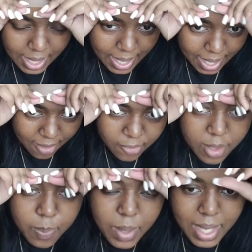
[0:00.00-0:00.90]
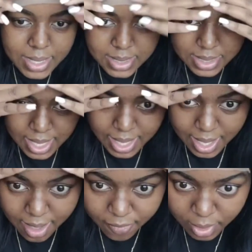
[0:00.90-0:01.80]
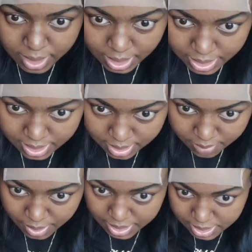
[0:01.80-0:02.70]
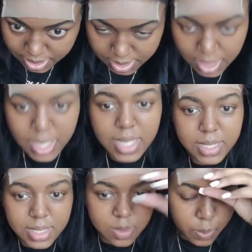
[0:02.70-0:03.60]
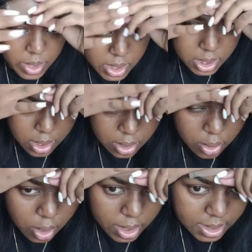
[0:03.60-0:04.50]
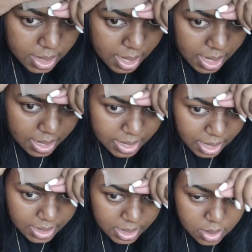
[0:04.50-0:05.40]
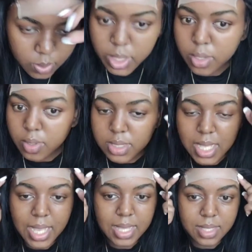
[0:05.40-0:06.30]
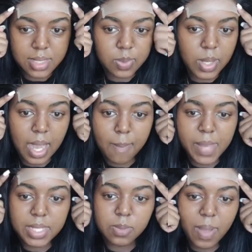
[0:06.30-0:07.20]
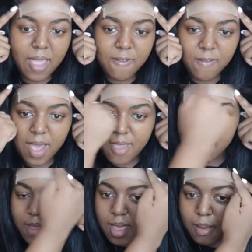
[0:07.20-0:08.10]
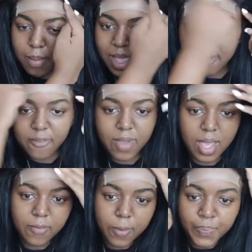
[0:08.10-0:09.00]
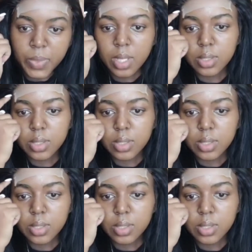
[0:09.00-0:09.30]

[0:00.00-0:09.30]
I have not plucked it, I have not customized it, just bleaching the knots. That is what it looks like, and this is what I meant by 5x5.